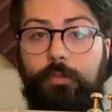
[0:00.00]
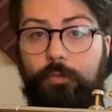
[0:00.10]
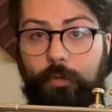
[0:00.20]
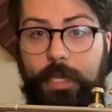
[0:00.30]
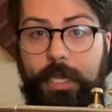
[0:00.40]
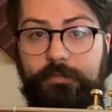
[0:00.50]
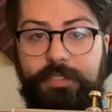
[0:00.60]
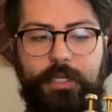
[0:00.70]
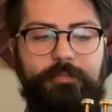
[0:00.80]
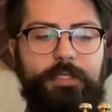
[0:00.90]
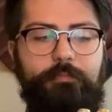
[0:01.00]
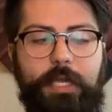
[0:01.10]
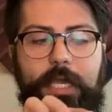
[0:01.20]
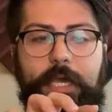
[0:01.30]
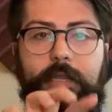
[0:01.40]
3 half steps
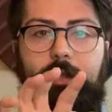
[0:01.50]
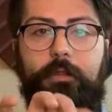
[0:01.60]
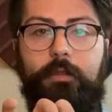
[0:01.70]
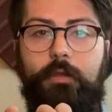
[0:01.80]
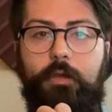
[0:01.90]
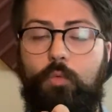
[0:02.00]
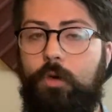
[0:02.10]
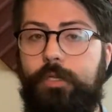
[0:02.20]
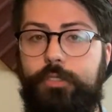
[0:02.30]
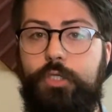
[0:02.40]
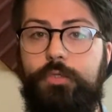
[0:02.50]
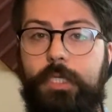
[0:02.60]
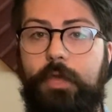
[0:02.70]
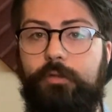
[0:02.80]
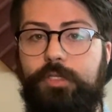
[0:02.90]
by adding 1 and 2
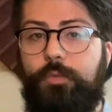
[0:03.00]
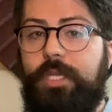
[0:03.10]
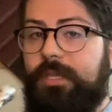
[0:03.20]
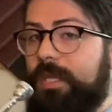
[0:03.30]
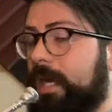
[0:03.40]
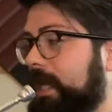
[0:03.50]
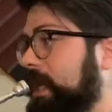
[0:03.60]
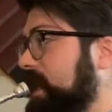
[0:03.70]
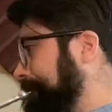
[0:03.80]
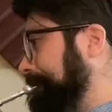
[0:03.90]
together, so we get that E.